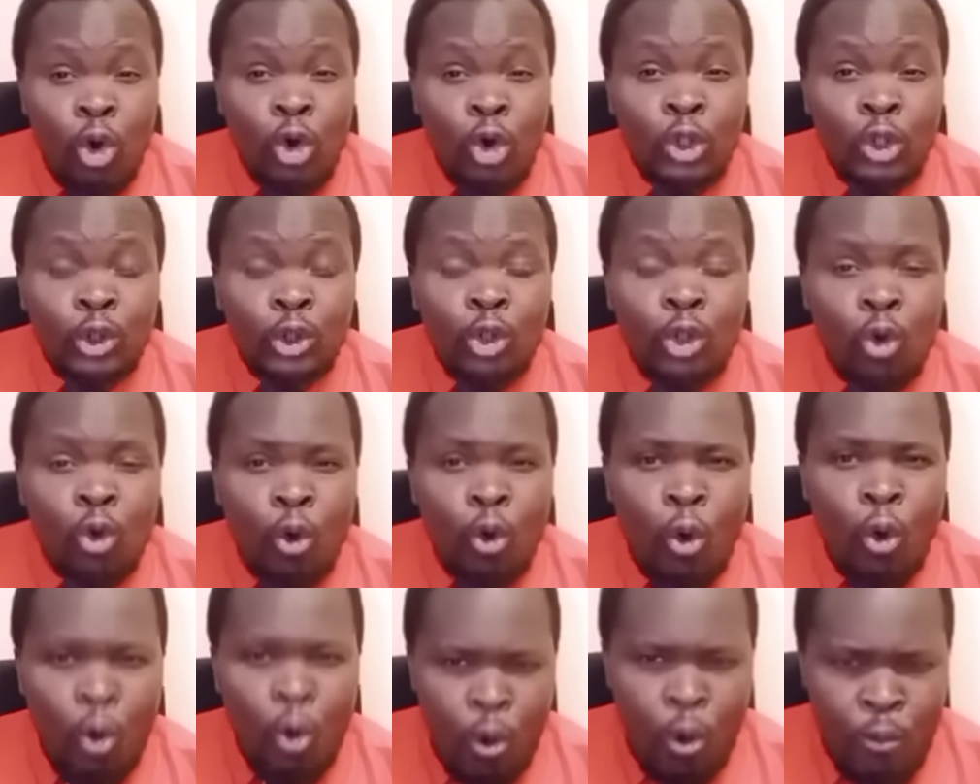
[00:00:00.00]
also
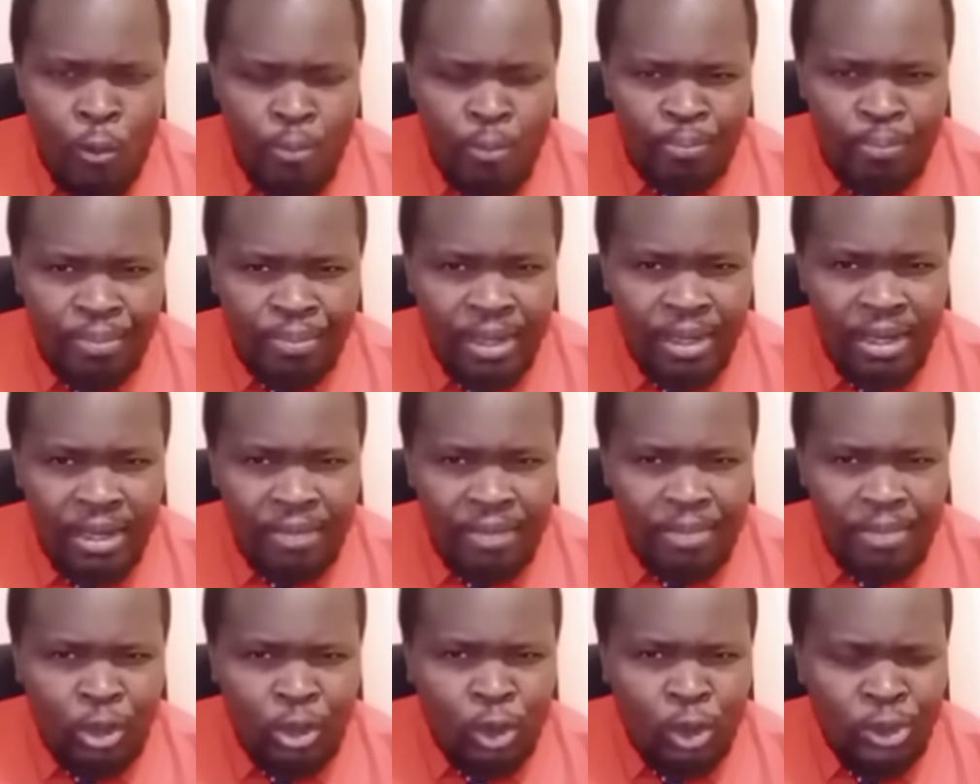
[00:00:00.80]
go home,
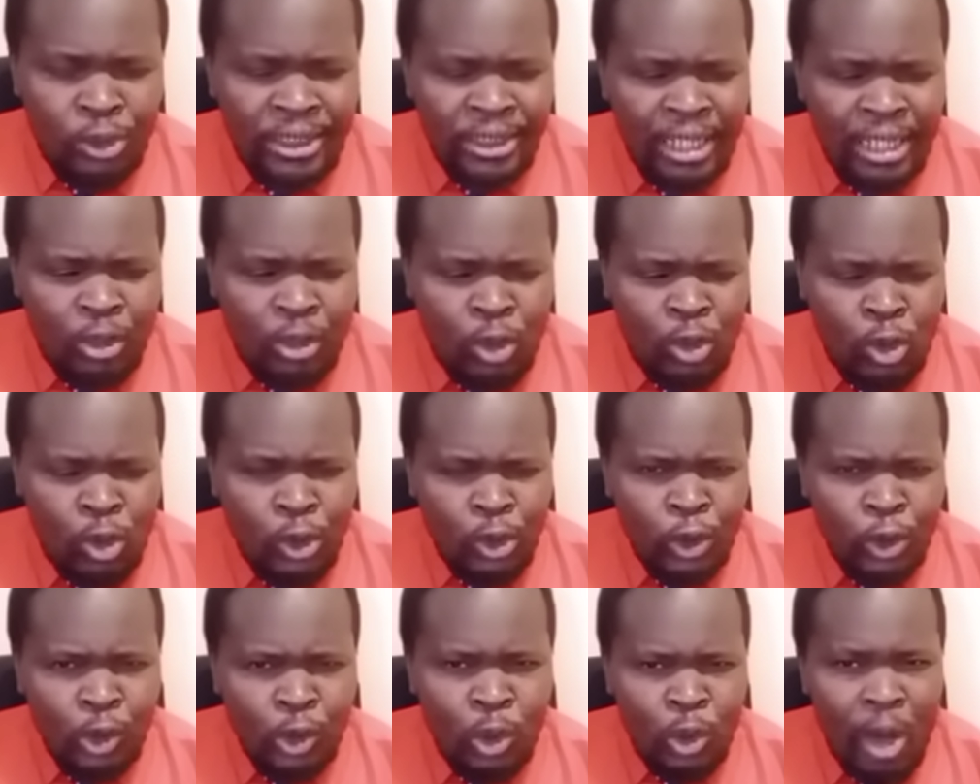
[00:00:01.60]
because they are
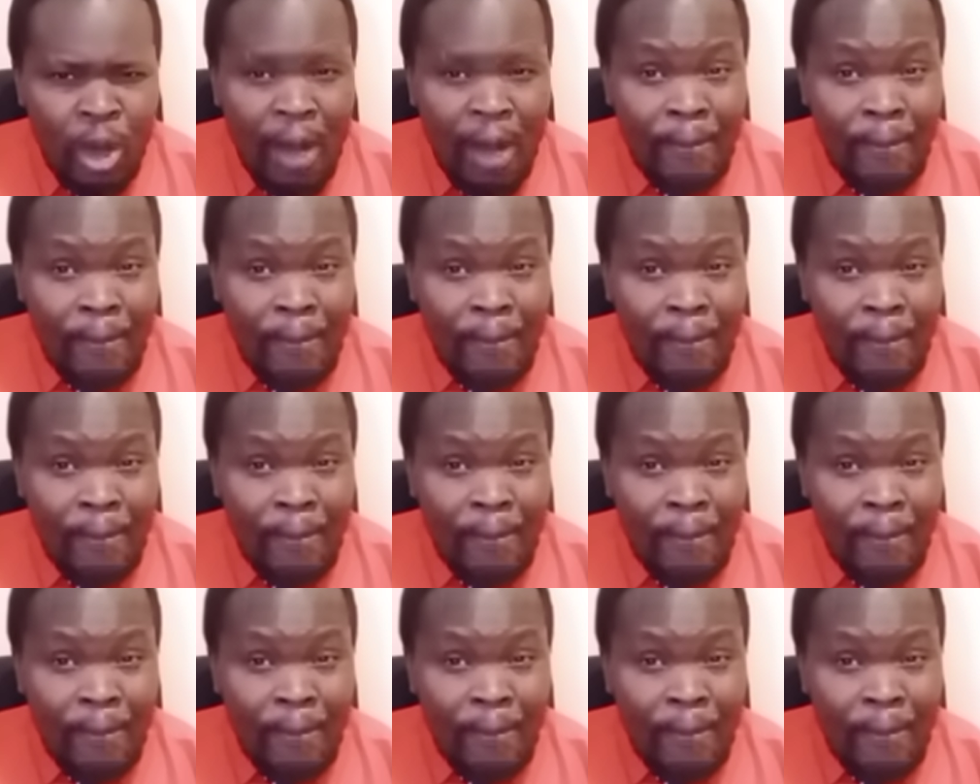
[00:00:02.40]
also